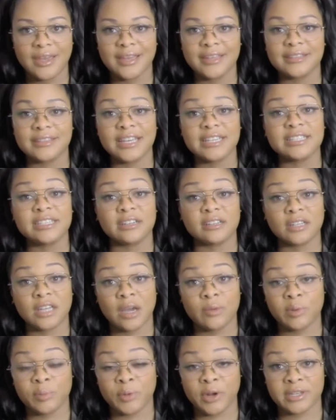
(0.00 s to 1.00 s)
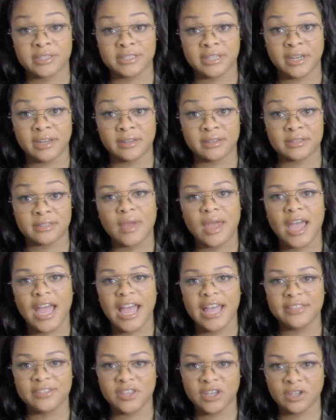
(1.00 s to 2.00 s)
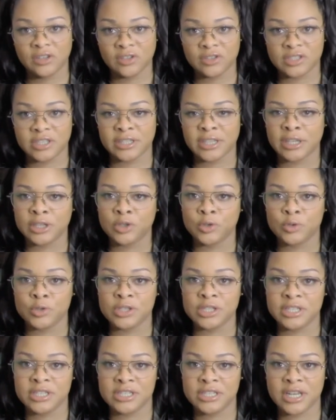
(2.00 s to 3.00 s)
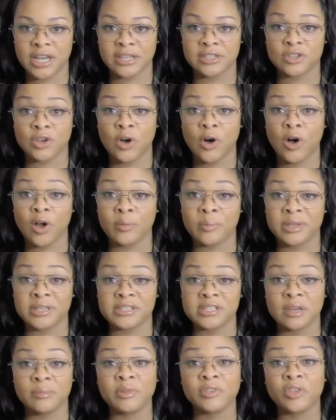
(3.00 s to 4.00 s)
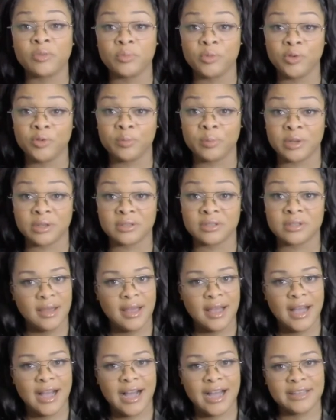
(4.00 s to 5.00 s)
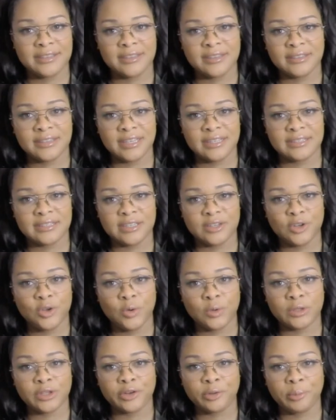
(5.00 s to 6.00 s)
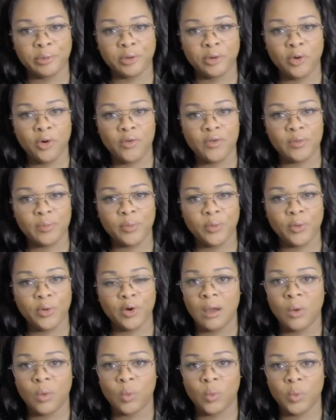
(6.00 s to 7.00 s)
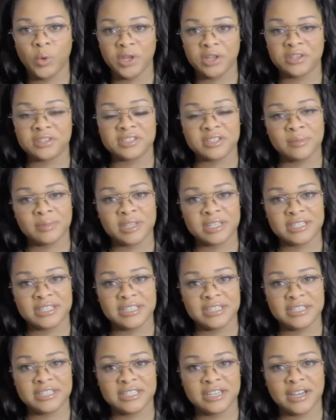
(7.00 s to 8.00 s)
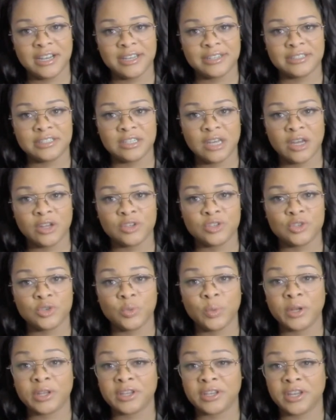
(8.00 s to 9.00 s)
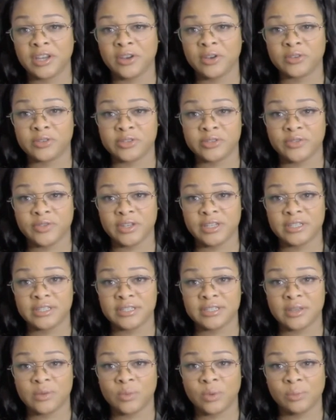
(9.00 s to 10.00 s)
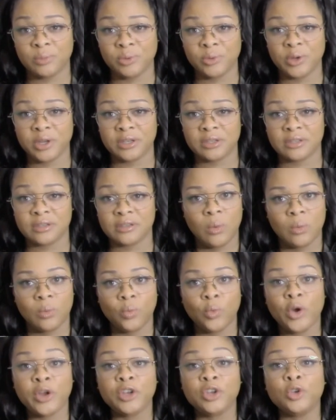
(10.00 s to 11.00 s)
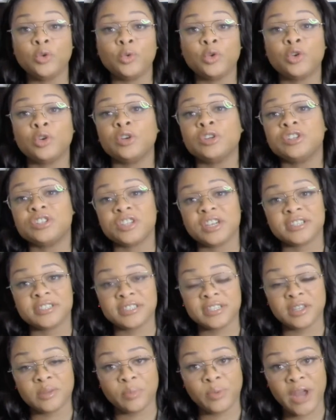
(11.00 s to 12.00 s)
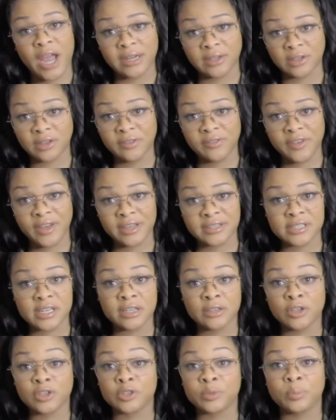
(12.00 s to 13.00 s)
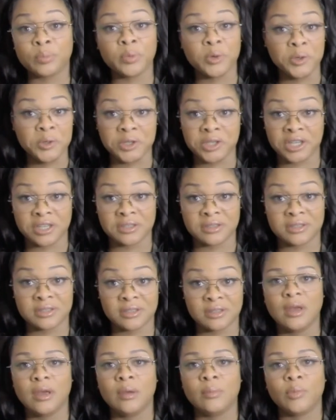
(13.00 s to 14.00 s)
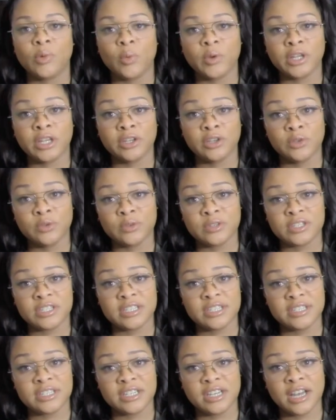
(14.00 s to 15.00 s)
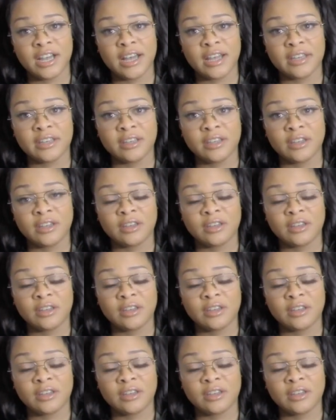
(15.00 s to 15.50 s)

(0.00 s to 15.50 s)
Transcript: They did a lot with prosthetics, and then it looks like they used CGI to augment some of the movement. I think they did go a little bit overboard with some of the CGI done to one of the characters' faces at one point. When you could just see the practical effects, it looked brilliant. But when they used CGI